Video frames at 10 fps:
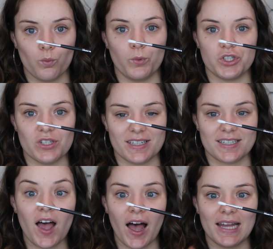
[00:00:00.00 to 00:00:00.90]
which is the
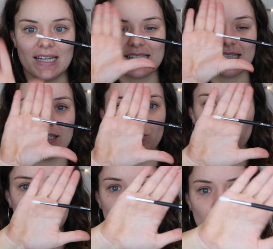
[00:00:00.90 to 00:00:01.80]
tiniest
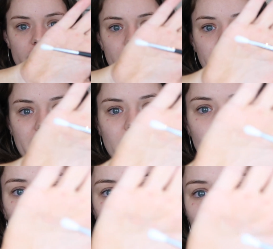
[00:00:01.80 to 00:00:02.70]
little cutest
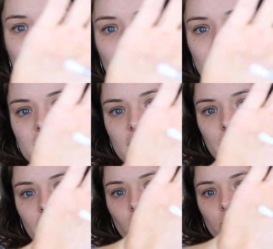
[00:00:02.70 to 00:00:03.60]
blending brush I've ever seen
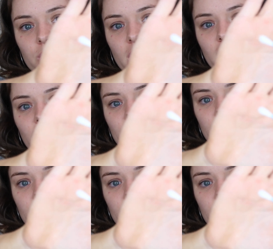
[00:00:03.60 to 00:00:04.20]
in my whole entire life.